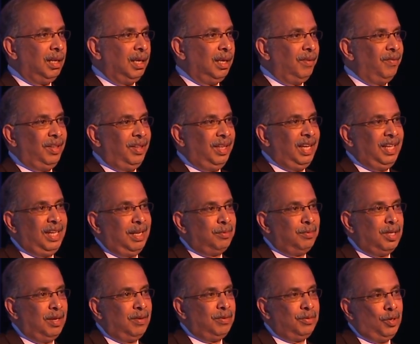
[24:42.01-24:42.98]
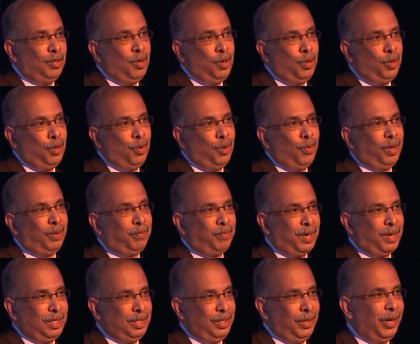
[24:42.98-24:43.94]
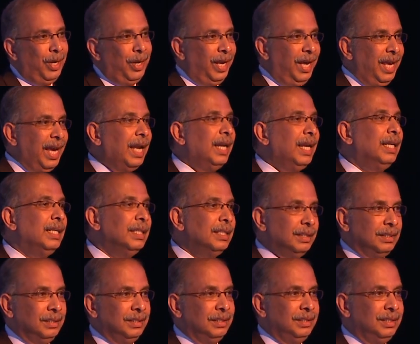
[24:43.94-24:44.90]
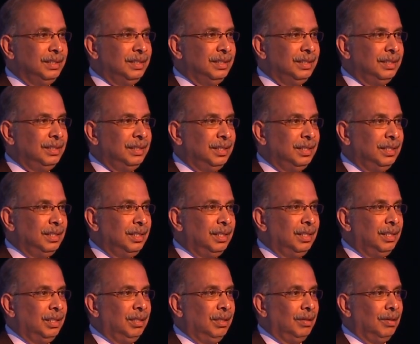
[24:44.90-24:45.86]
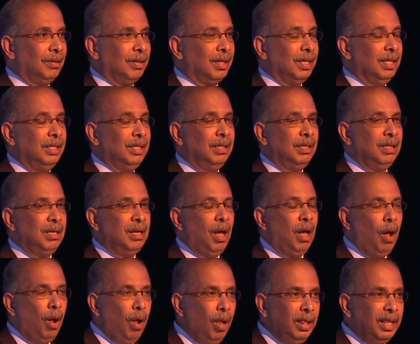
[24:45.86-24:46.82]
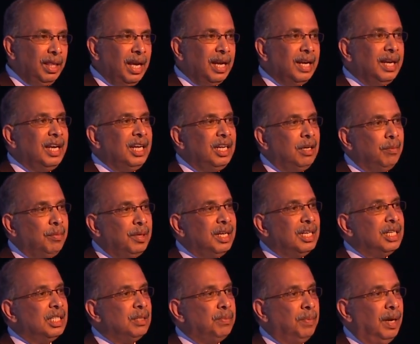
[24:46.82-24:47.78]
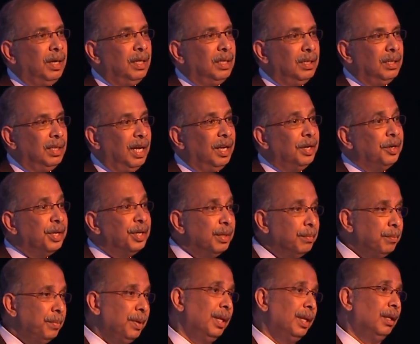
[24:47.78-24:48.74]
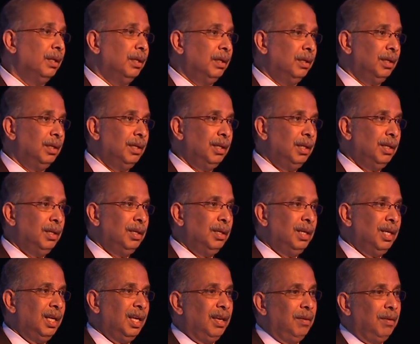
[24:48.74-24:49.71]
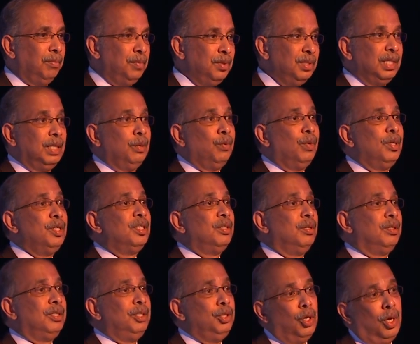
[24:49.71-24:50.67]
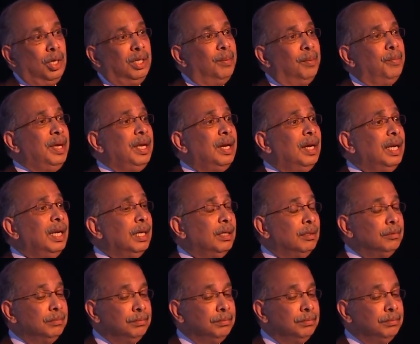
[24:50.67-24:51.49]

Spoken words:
even they themselves don't know what price they're going to get. Okay. All that need to be dismantled and rebuilt if Brazil wants to join the big league.